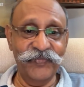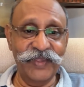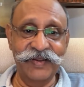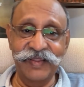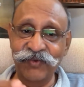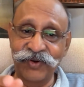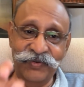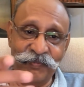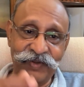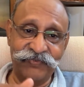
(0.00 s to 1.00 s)
and they want
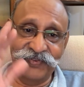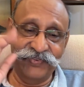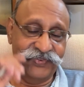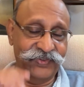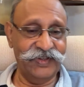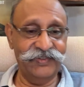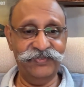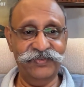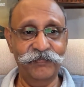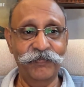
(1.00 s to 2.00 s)
to make faces at
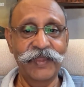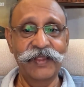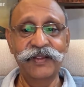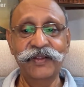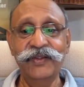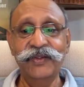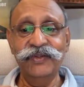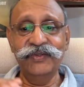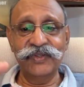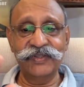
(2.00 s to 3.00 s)
us.
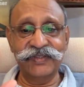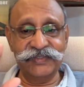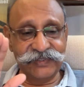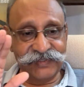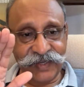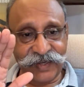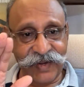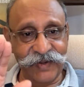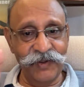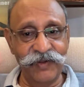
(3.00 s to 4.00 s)
So this is the
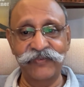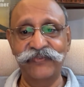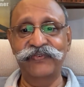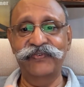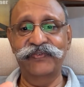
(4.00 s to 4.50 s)
kind of